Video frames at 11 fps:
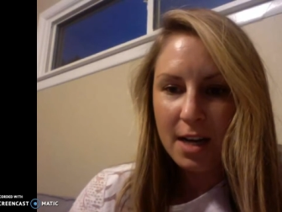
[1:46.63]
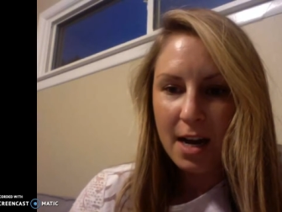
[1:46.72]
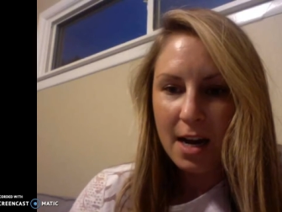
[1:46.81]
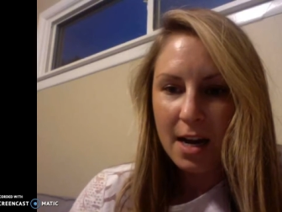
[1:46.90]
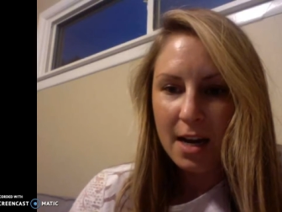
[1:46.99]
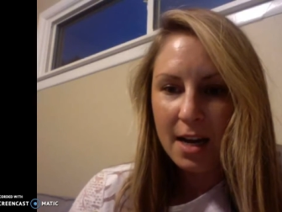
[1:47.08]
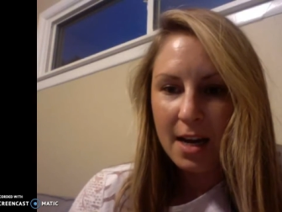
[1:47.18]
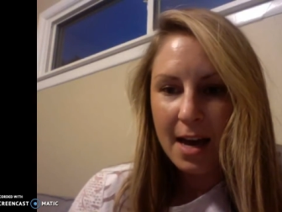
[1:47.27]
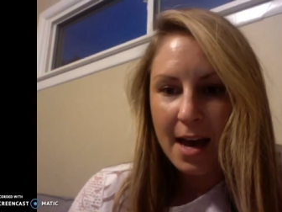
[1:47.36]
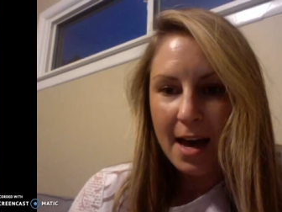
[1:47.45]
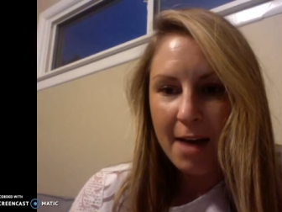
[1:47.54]
I
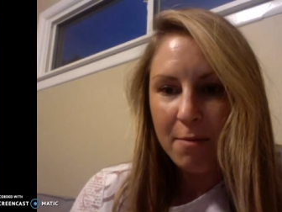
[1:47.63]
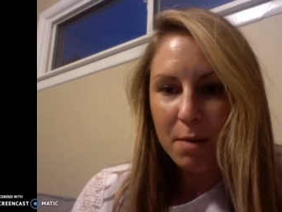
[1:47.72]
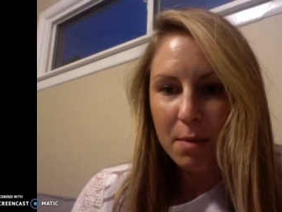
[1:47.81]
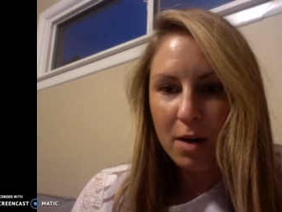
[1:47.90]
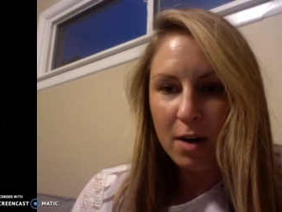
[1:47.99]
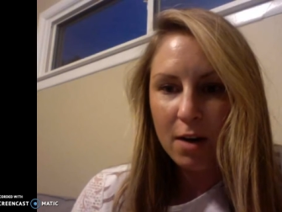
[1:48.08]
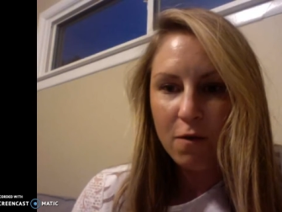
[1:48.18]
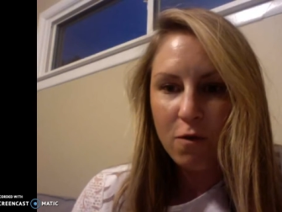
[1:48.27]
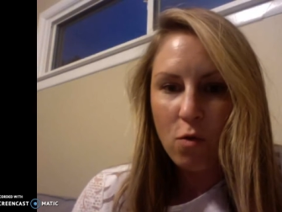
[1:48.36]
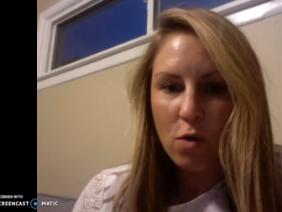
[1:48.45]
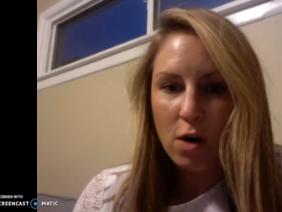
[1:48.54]
have been married
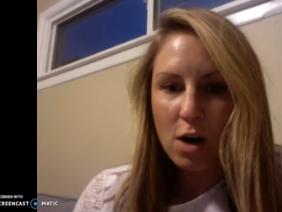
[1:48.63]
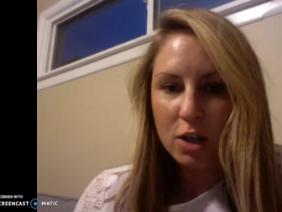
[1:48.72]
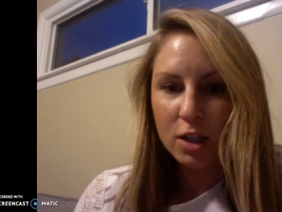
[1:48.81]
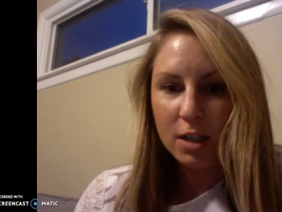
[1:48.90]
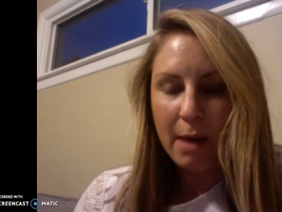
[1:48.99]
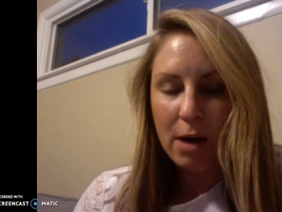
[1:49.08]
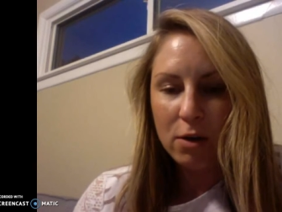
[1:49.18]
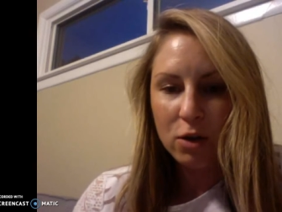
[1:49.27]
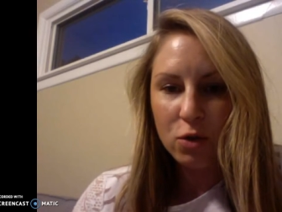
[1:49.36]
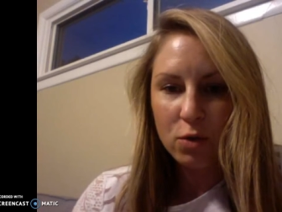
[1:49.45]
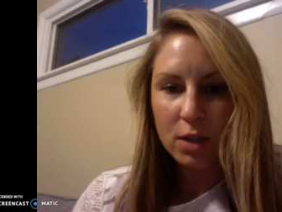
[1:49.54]
for just about
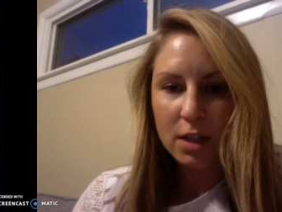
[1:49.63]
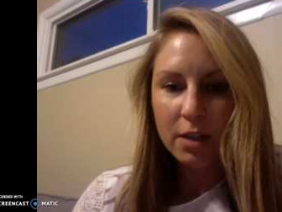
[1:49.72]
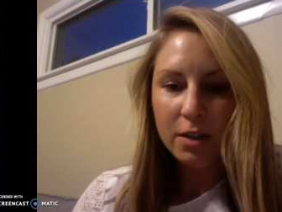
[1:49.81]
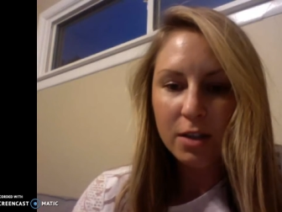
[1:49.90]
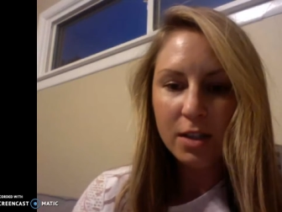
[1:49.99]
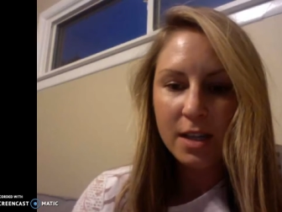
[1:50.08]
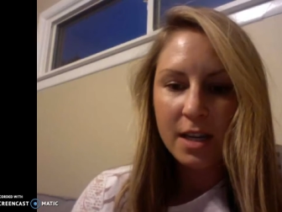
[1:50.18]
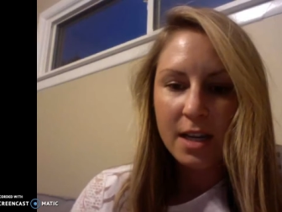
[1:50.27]
2 years,